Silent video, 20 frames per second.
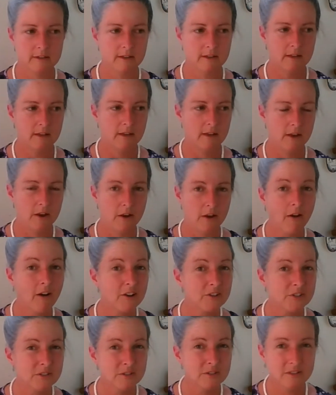
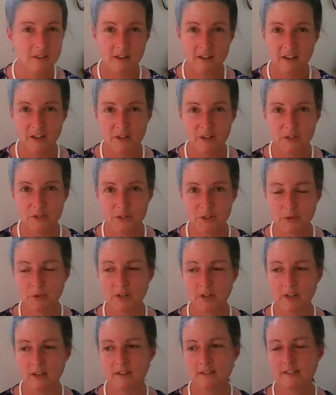not doing
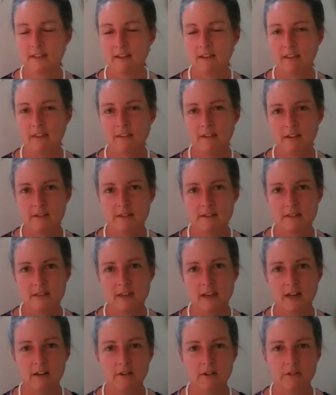it, and things in
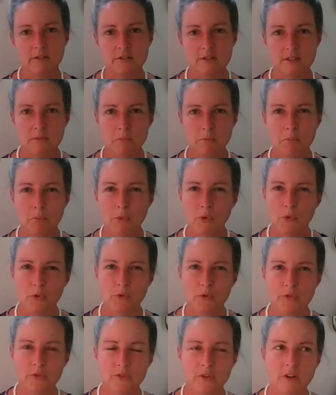technology move
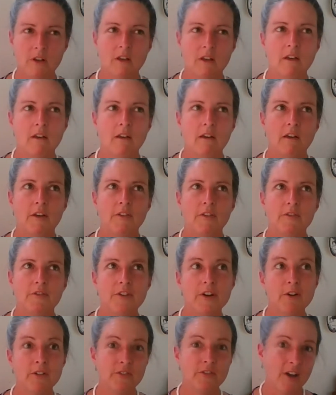
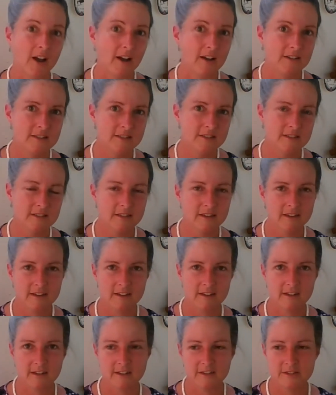very fast.
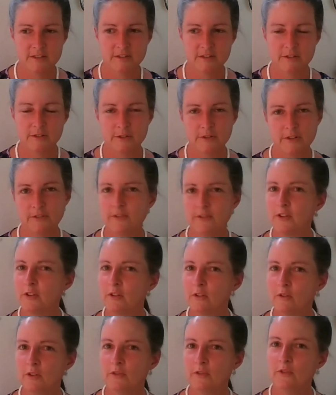So if
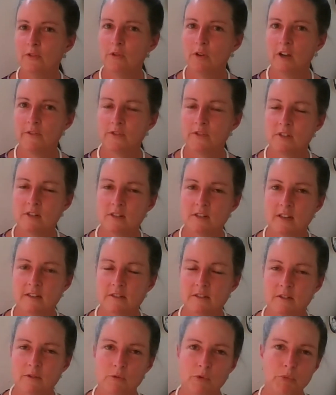you have success
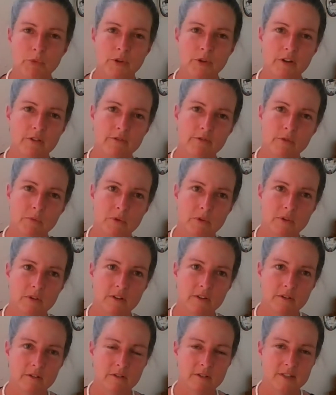on one platform or
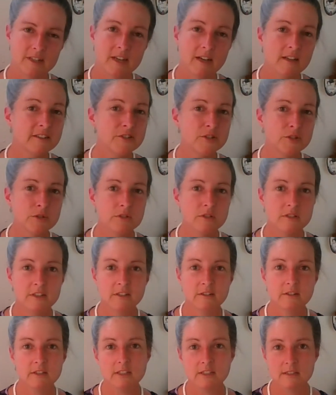another, tell us your
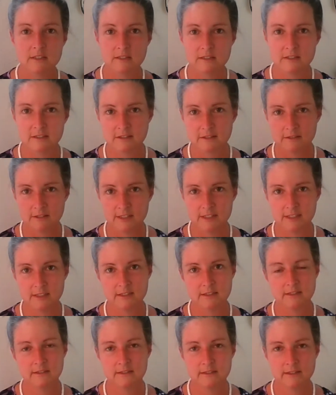secrets, right?
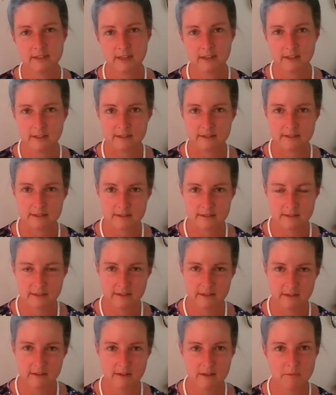Tell us in the
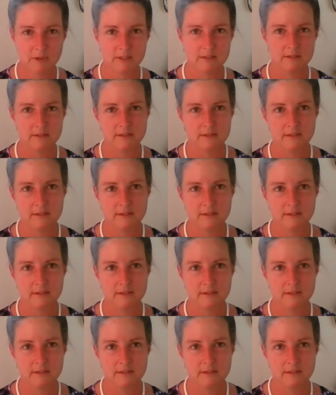comments,